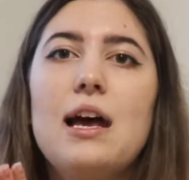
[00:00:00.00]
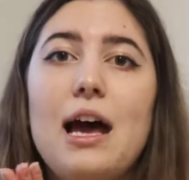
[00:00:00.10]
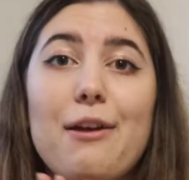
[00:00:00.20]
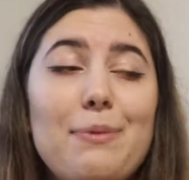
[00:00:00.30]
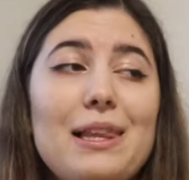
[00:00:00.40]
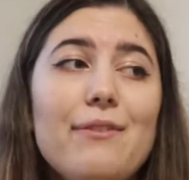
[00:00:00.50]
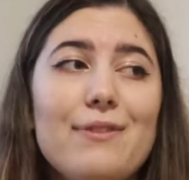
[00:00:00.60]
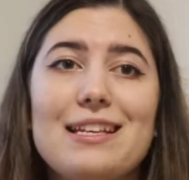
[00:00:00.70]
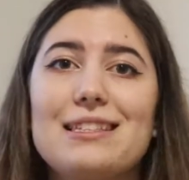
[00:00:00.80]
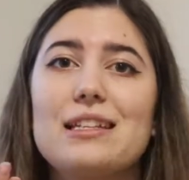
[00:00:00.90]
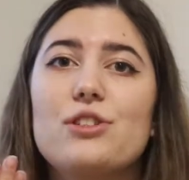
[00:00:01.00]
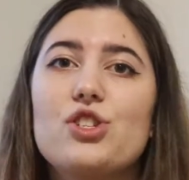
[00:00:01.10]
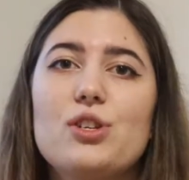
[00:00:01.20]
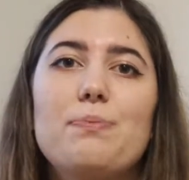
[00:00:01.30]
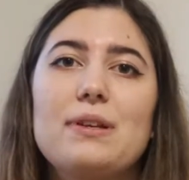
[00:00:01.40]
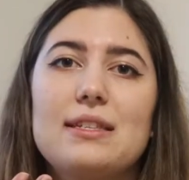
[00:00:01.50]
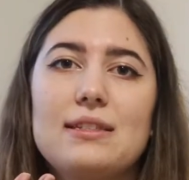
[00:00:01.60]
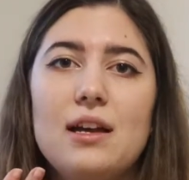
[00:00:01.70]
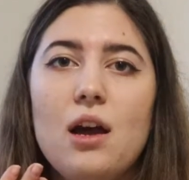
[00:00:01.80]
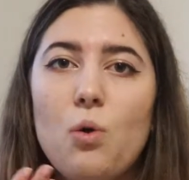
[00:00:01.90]
I believe it's the cheapest
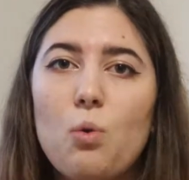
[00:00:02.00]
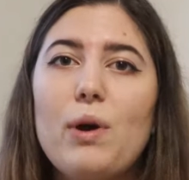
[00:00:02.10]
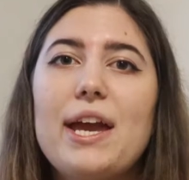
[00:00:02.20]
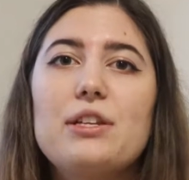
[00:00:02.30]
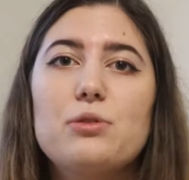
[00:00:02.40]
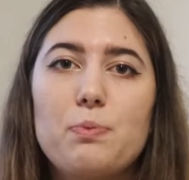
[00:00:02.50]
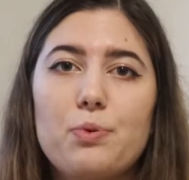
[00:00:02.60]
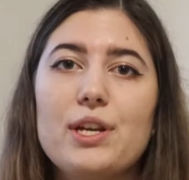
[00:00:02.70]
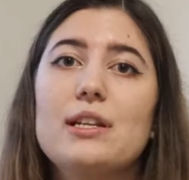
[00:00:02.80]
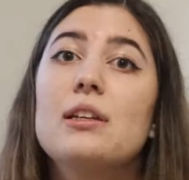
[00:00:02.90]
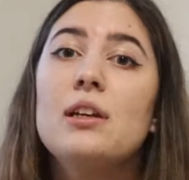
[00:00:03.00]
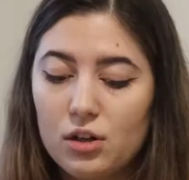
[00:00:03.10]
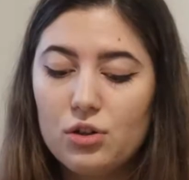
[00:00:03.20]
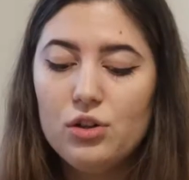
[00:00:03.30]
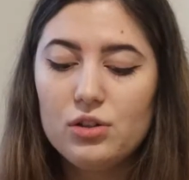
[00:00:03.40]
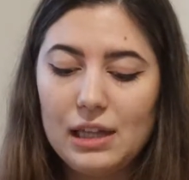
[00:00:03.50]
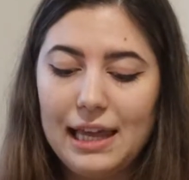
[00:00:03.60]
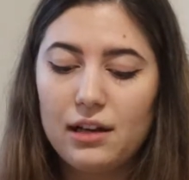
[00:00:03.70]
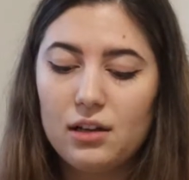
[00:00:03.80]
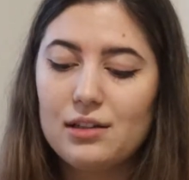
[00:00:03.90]
way to print good,
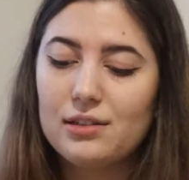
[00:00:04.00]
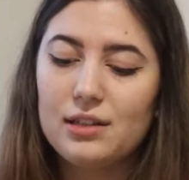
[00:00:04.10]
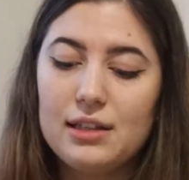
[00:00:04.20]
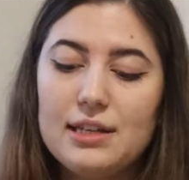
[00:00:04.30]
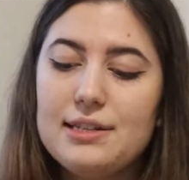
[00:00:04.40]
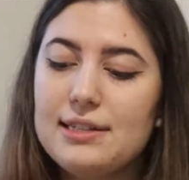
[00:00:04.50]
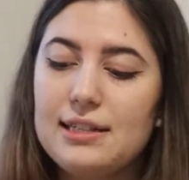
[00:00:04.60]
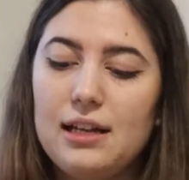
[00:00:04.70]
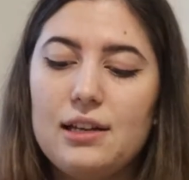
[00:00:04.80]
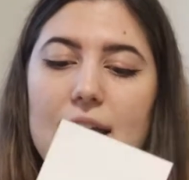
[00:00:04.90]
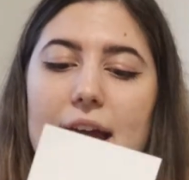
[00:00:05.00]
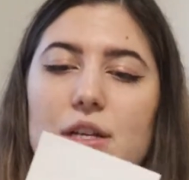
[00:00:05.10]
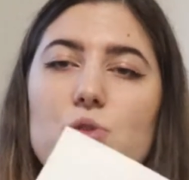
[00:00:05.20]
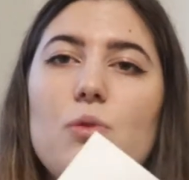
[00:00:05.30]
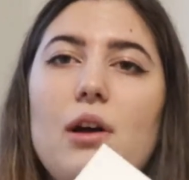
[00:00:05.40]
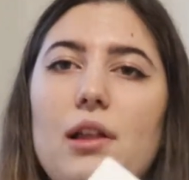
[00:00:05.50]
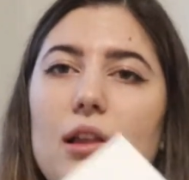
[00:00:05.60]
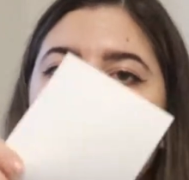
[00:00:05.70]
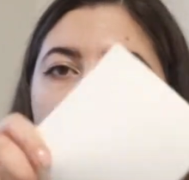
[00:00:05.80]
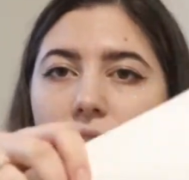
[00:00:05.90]
like this is an actual
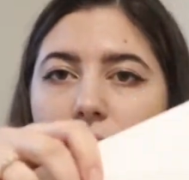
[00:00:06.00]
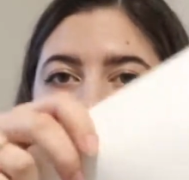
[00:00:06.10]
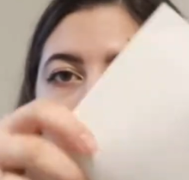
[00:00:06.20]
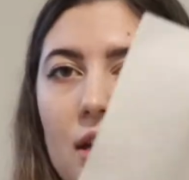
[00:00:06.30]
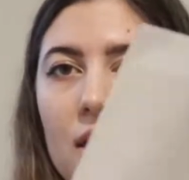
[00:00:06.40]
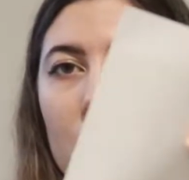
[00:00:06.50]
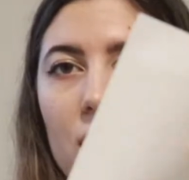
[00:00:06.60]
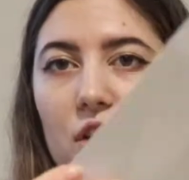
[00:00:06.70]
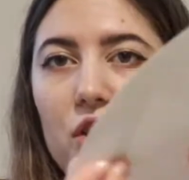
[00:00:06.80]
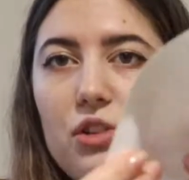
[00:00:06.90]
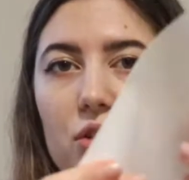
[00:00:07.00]
good